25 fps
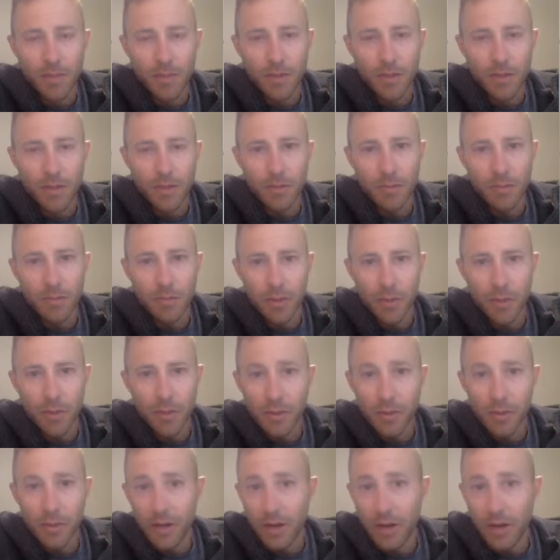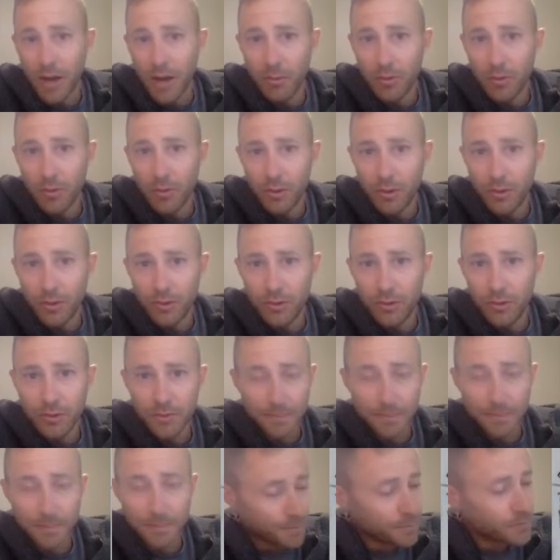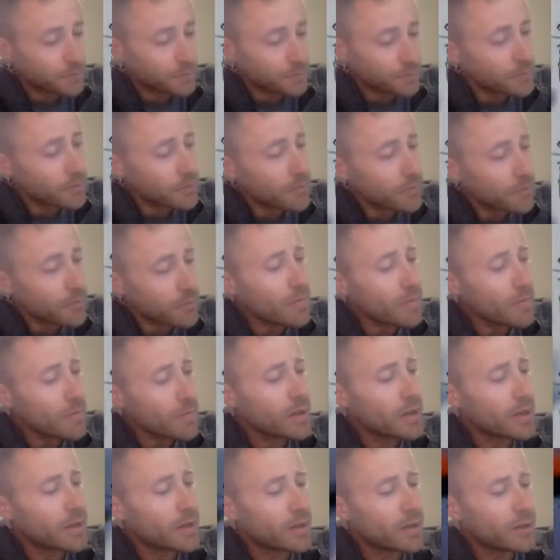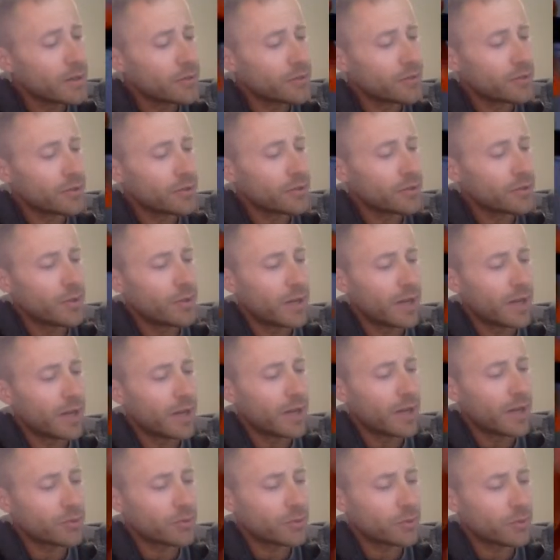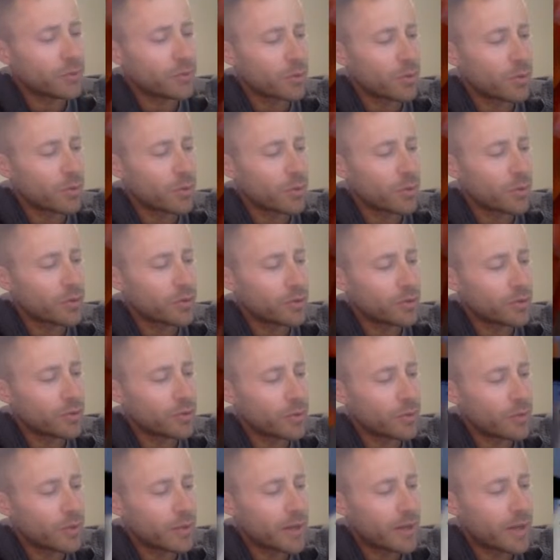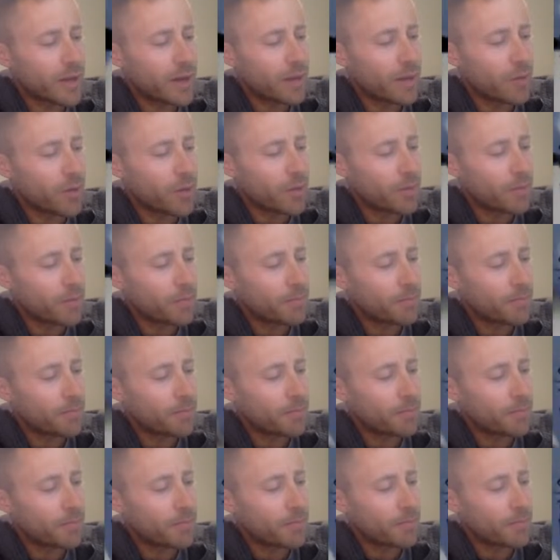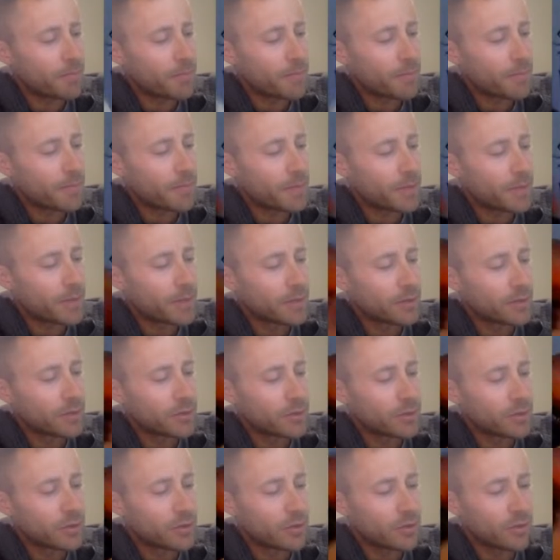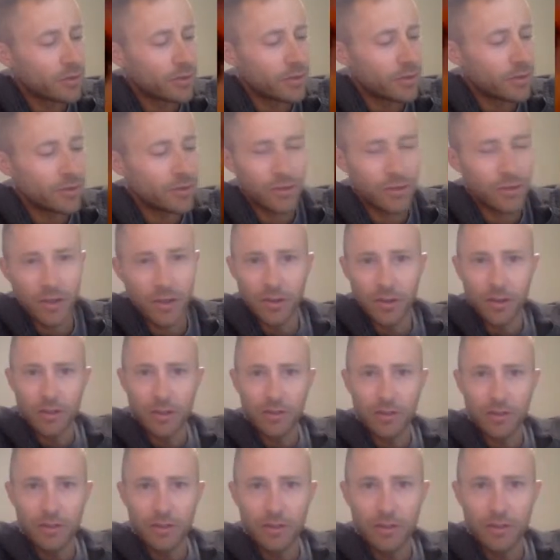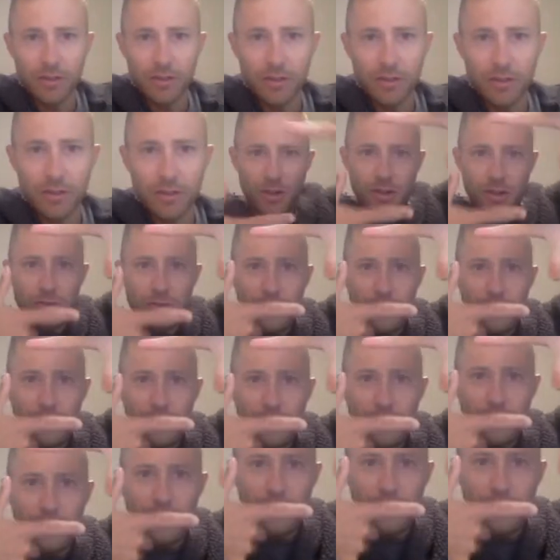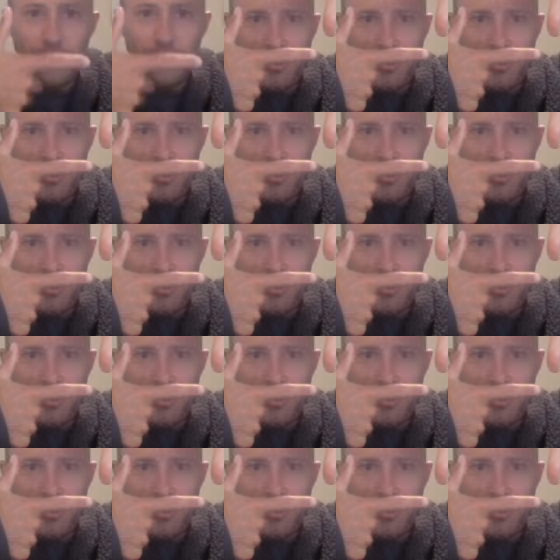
the method that I would use is you would actually record this with a camera. So let's say like this, you know how directors